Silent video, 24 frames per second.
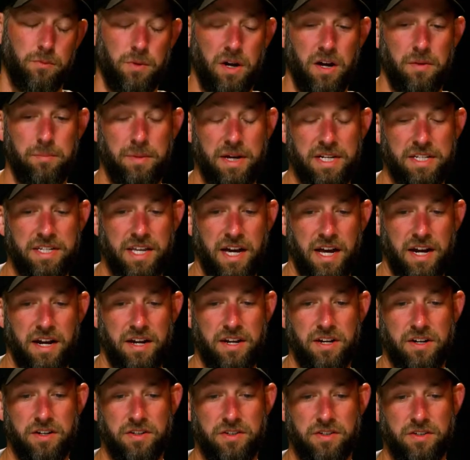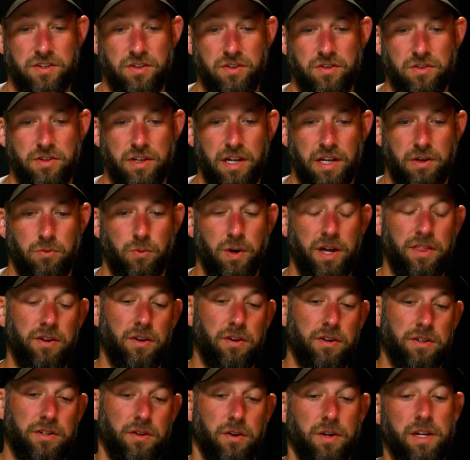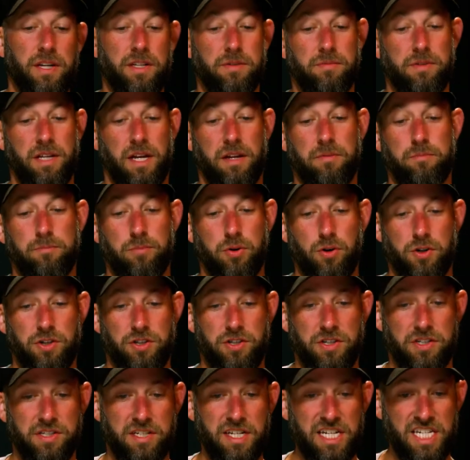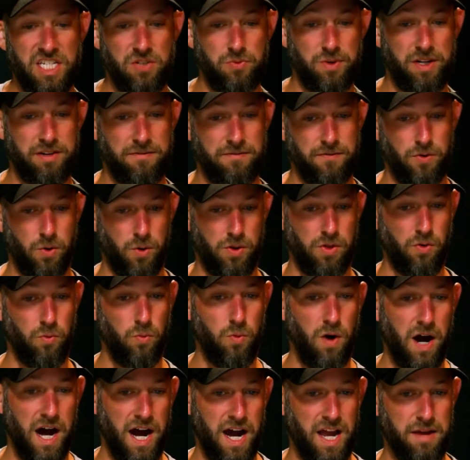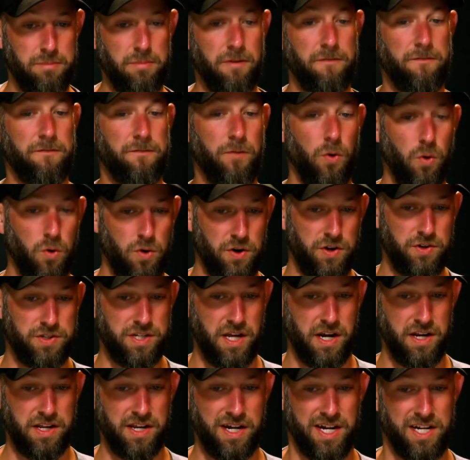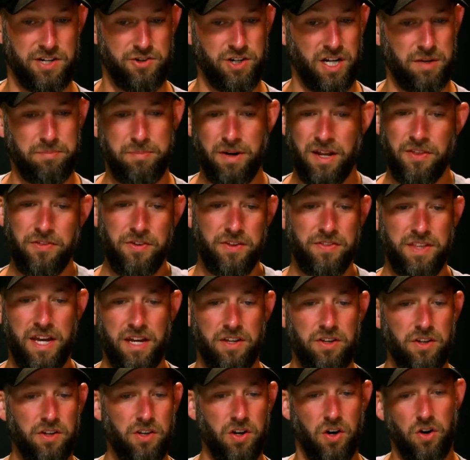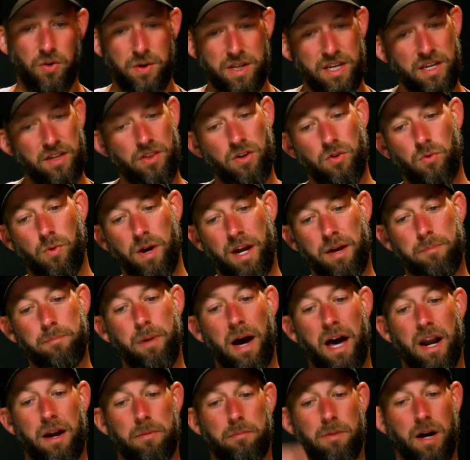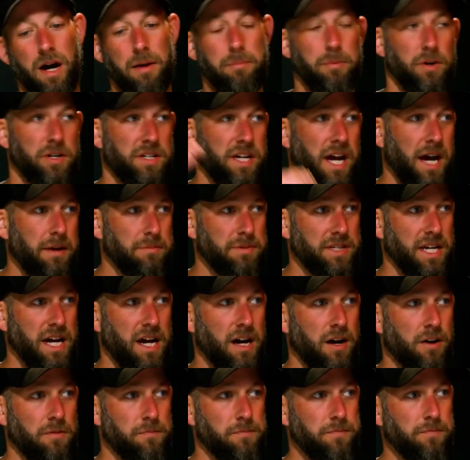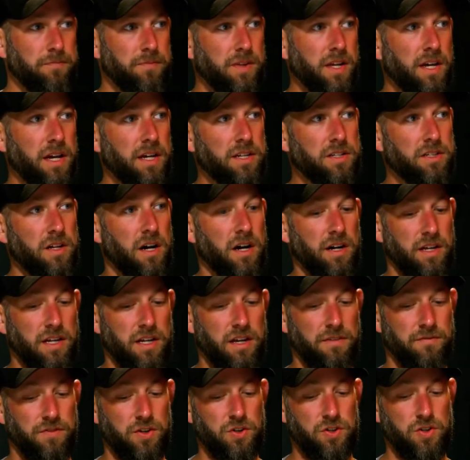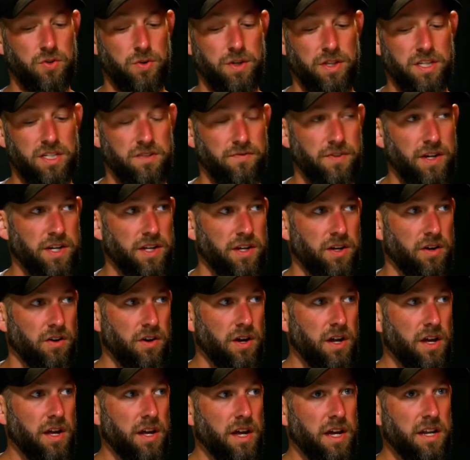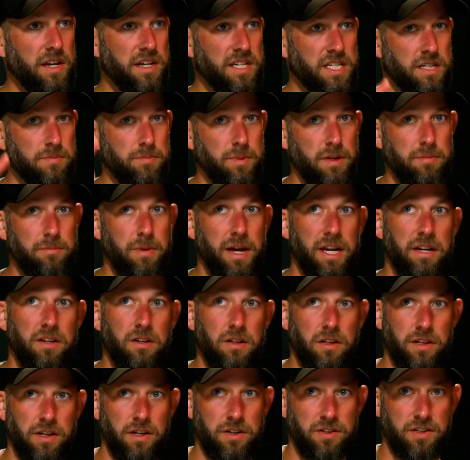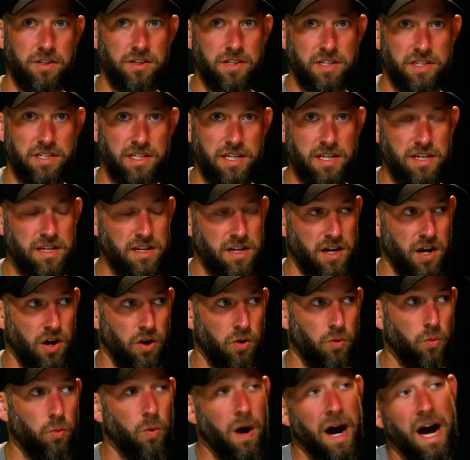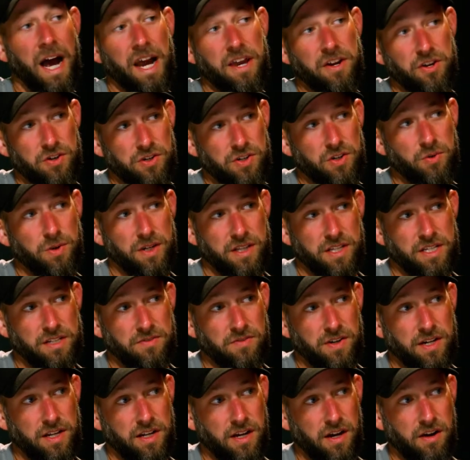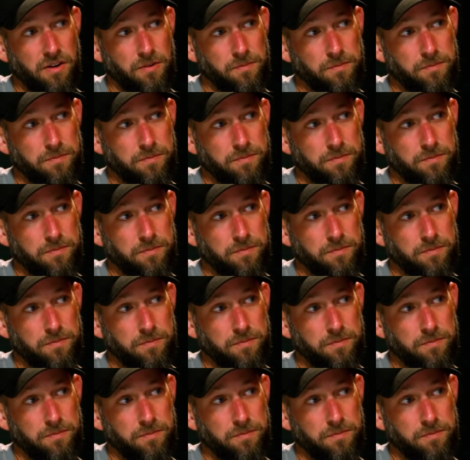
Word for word: Hamed's got it here too. Like whether so, he said push the C-suite for the why before you sign a contract, but yep. I think that could go either way, bottom up or top down as long if you're doing this video, it needs to be made clear to the CEO why you're doing this video.